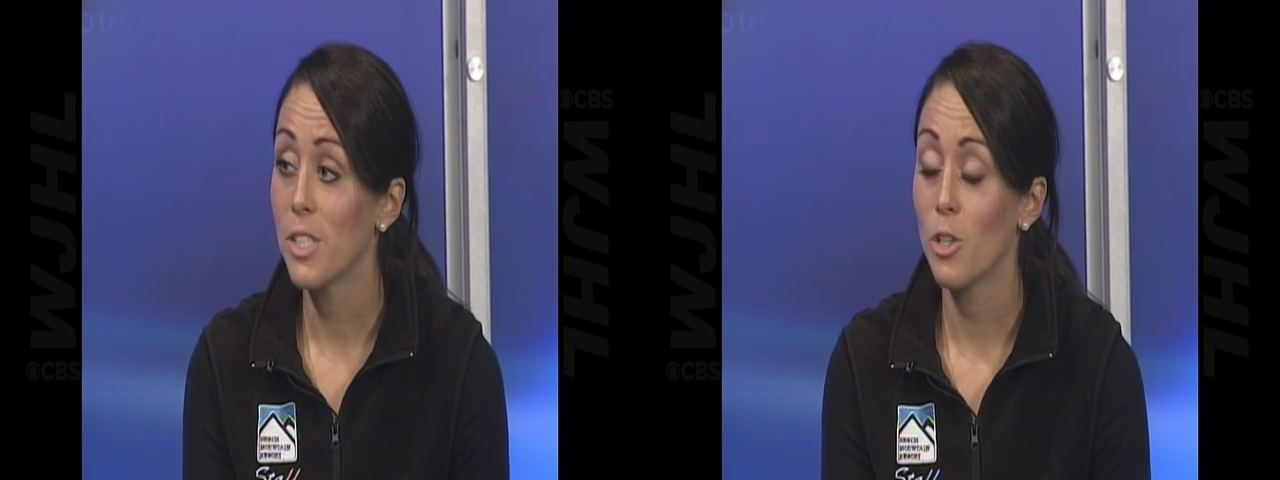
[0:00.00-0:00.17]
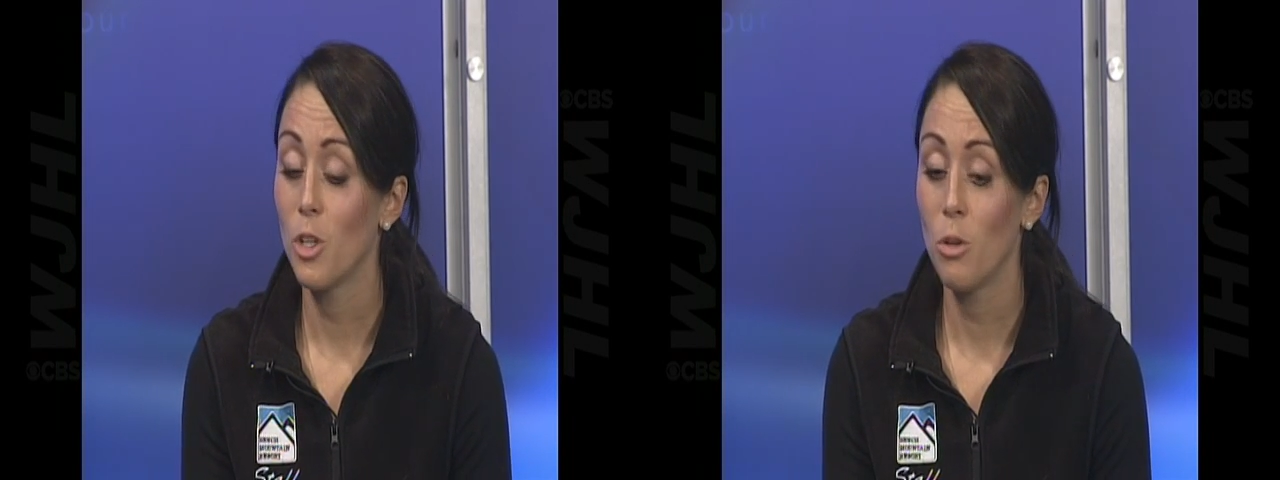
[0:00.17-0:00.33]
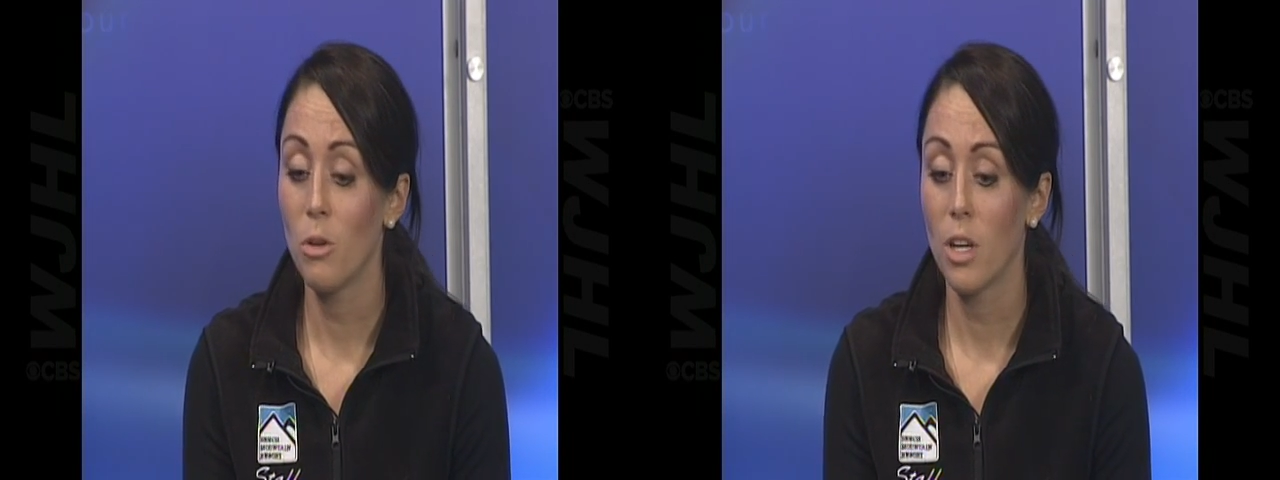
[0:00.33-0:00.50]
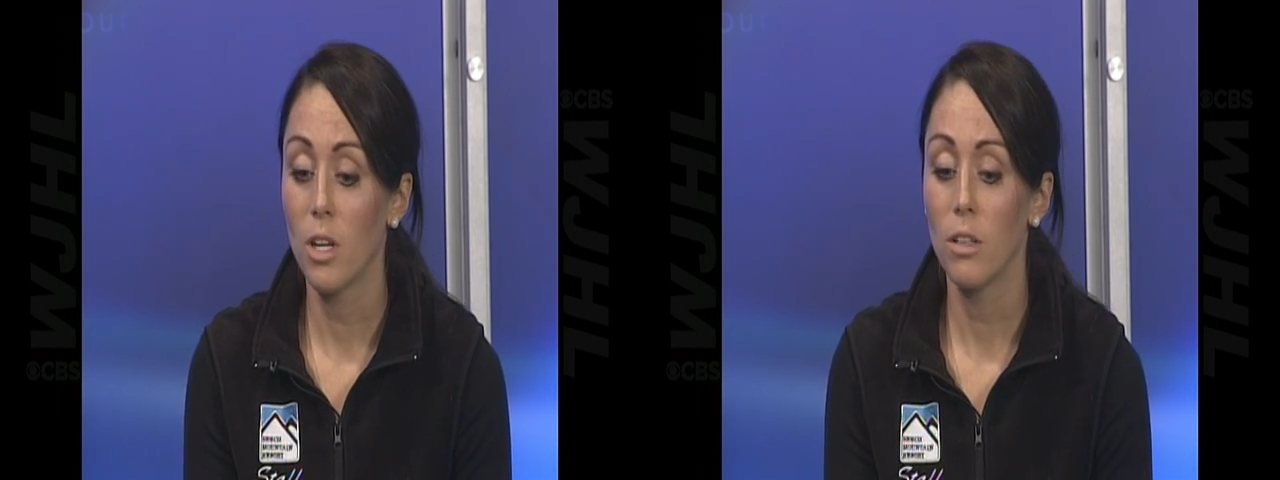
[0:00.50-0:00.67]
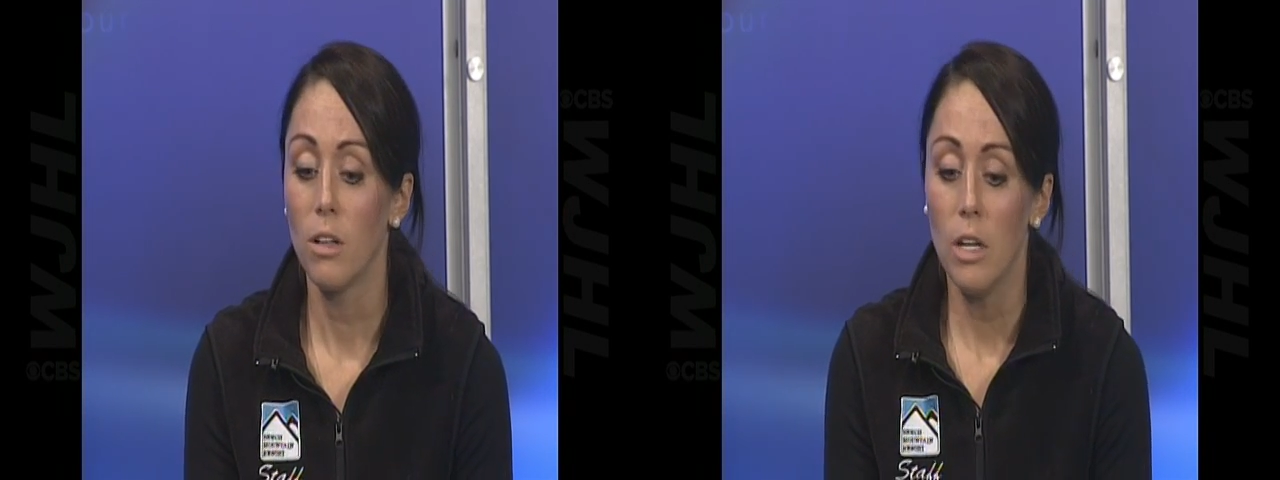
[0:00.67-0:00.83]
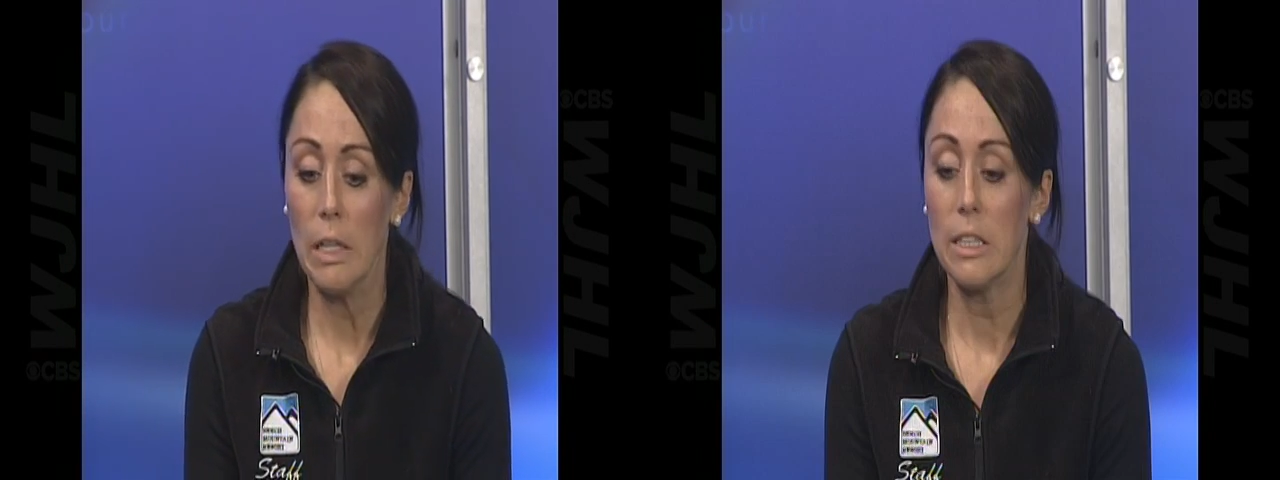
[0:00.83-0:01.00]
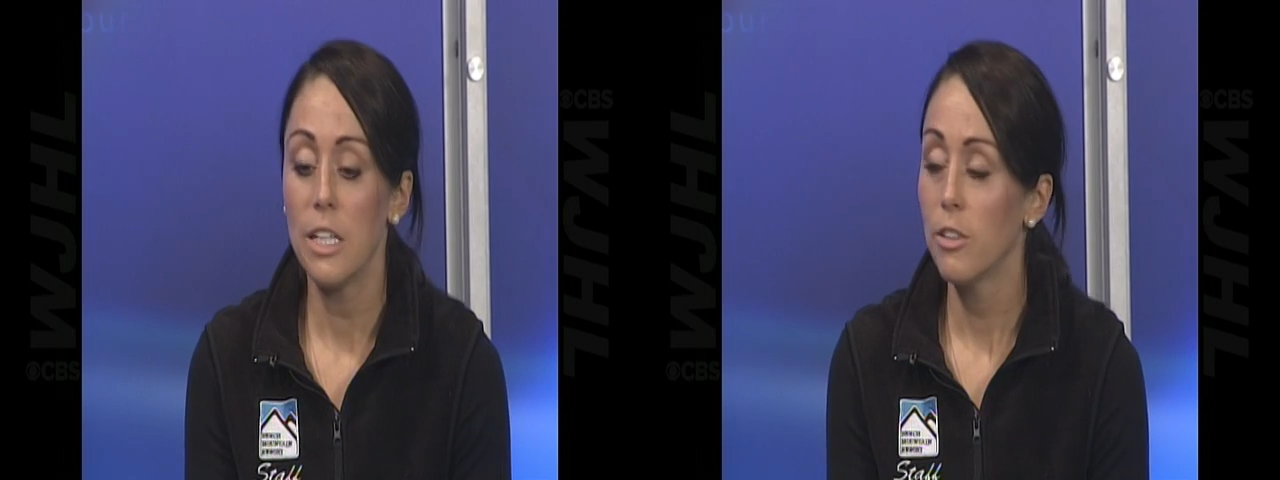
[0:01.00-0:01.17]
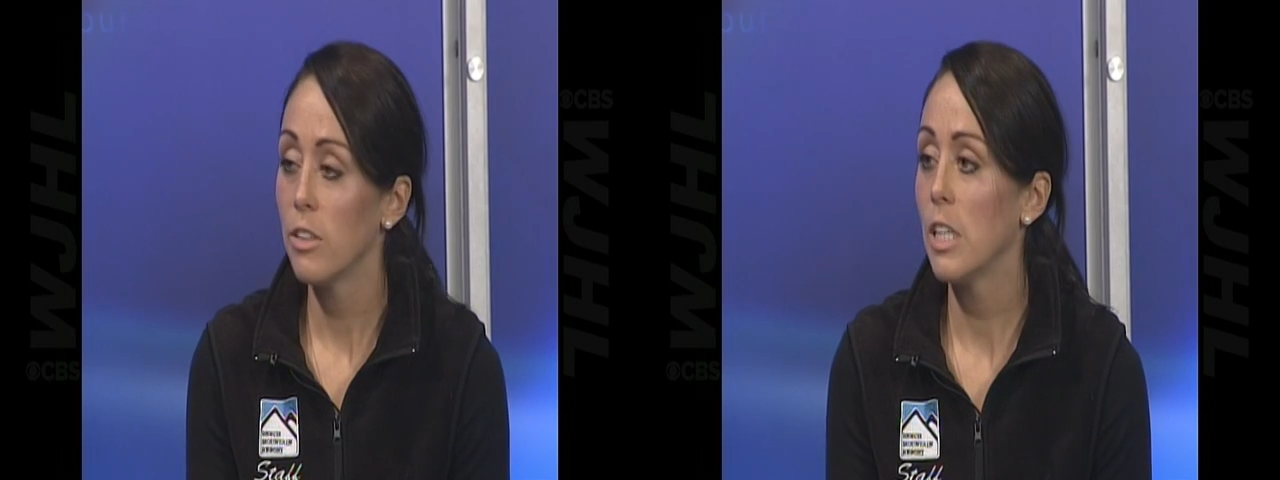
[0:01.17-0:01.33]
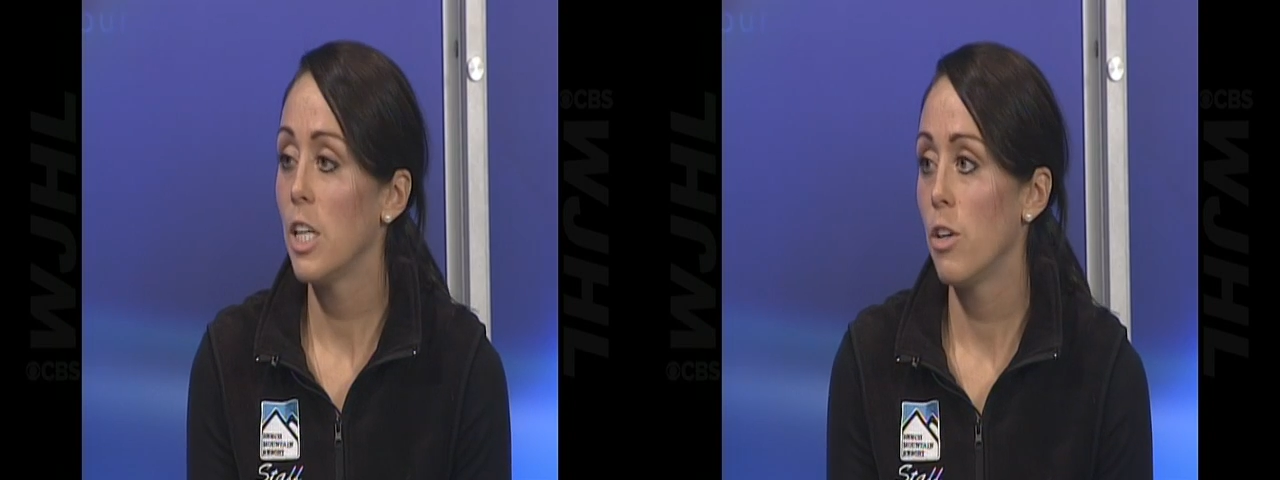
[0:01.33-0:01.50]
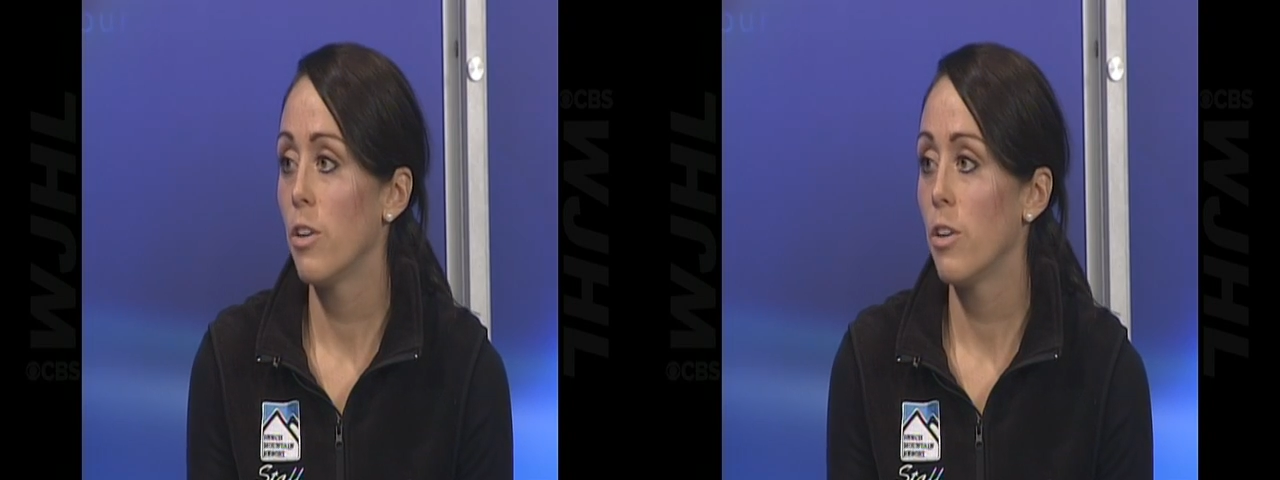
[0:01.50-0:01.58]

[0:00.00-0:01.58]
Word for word: so you can literally,